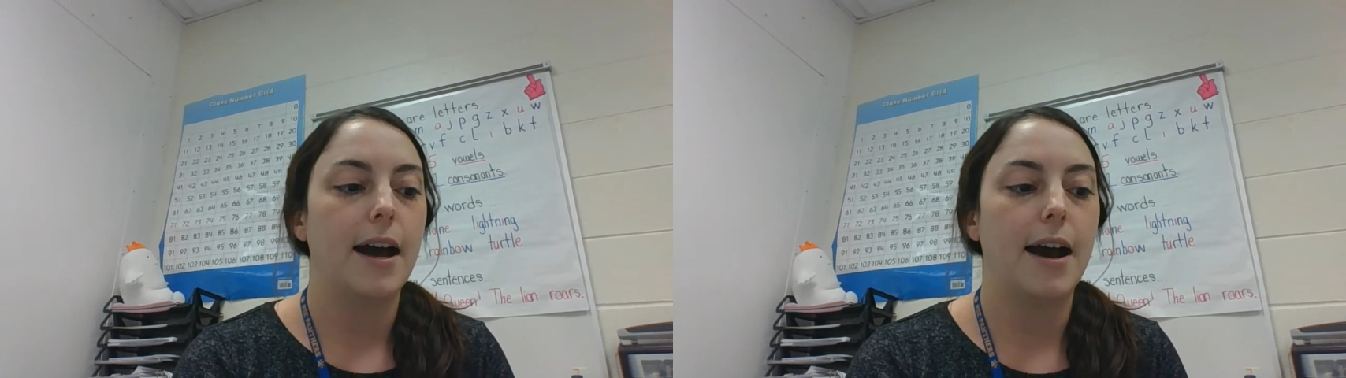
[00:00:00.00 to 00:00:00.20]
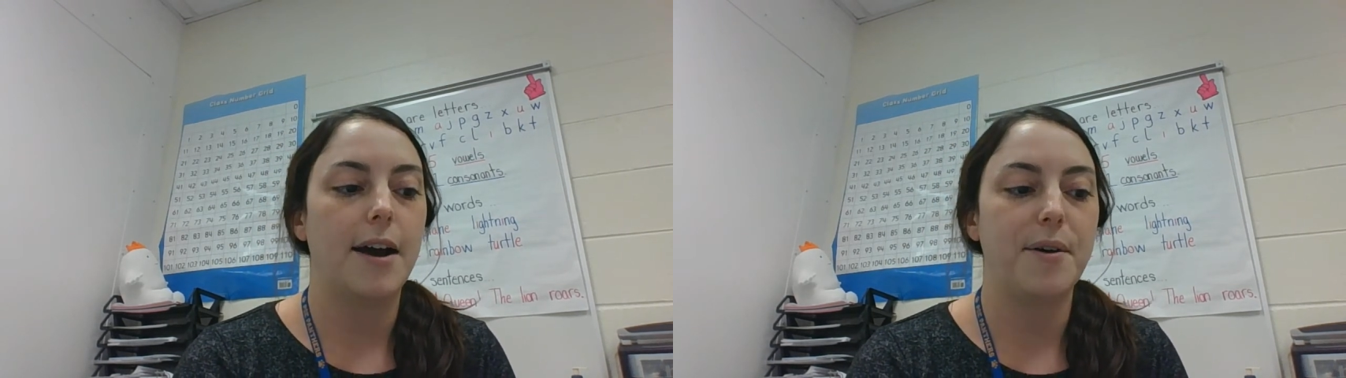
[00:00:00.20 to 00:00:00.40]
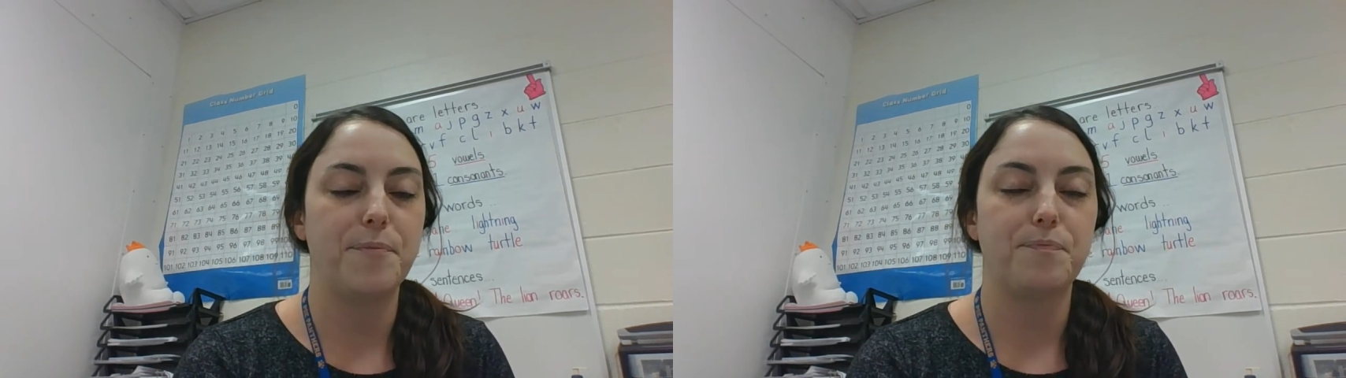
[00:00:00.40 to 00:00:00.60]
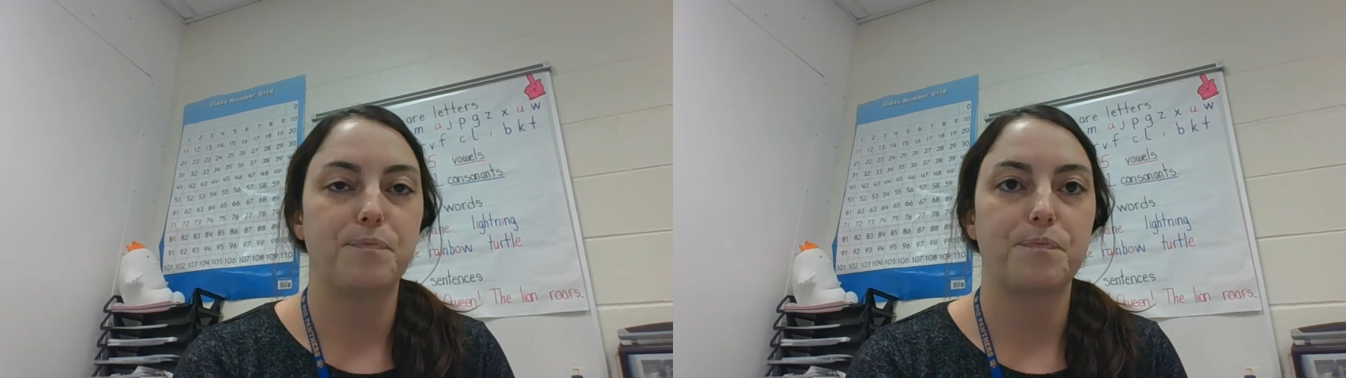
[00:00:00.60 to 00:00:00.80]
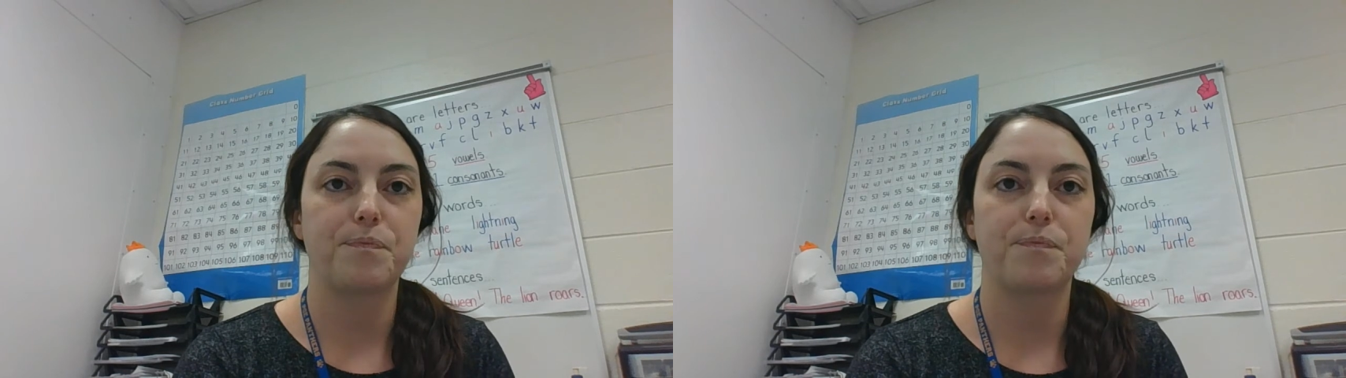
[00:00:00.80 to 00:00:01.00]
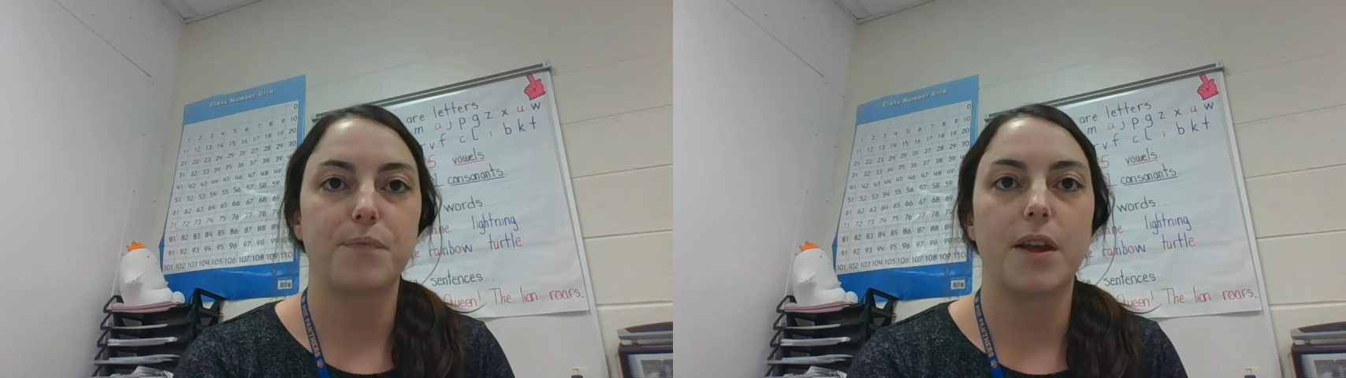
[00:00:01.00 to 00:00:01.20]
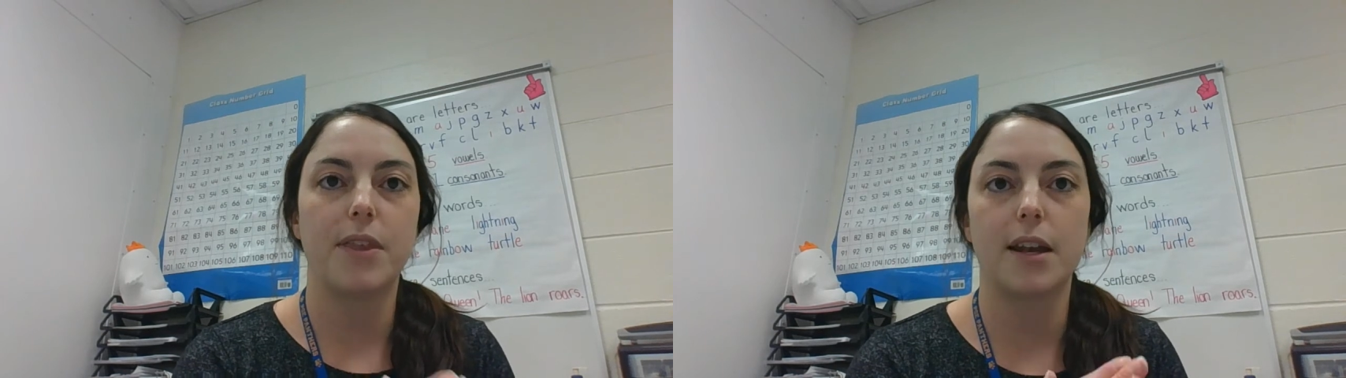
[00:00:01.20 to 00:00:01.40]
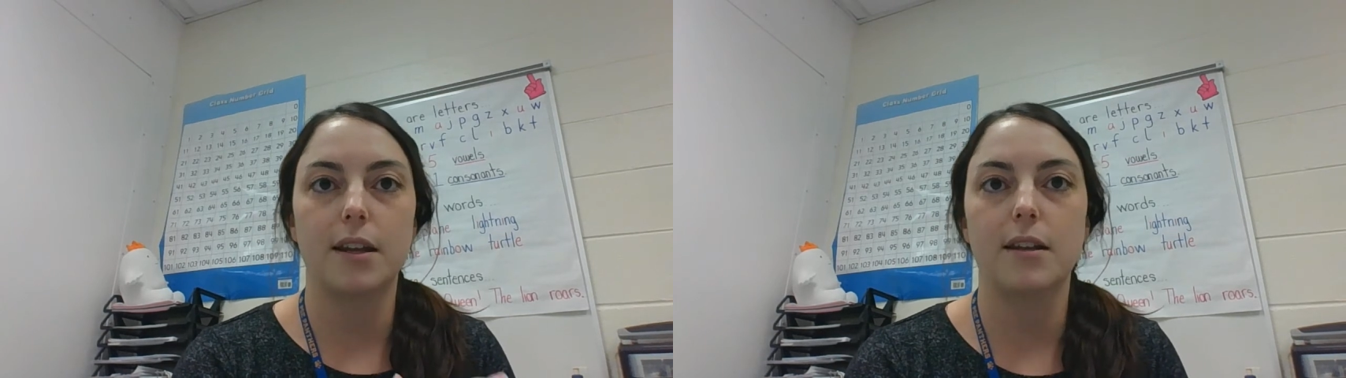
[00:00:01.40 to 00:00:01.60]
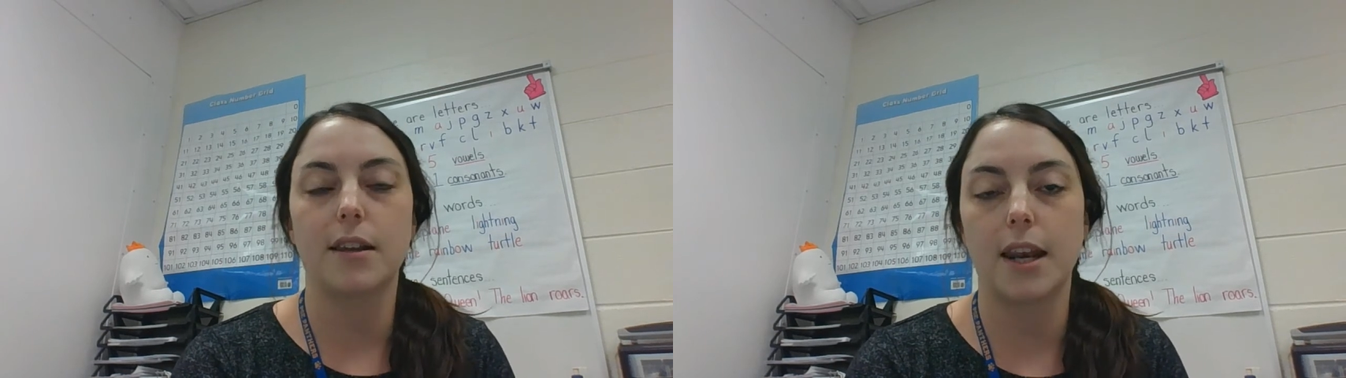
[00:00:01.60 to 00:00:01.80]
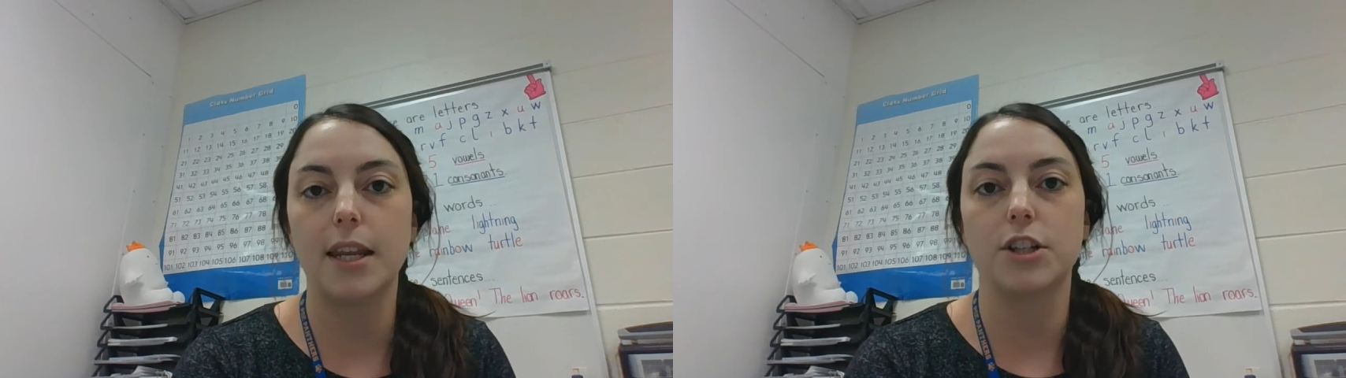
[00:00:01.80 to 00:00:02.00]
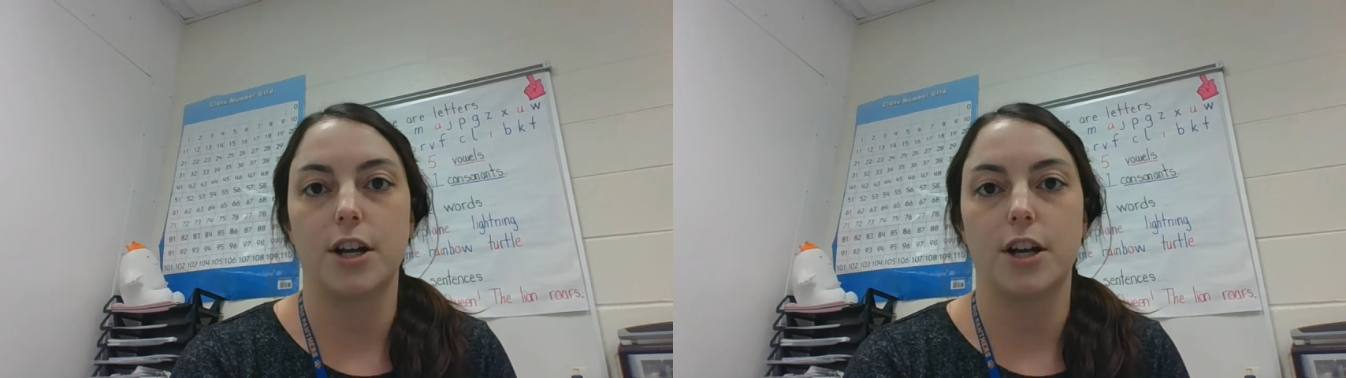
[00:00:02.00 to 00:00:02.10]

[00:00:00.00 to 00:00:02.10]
that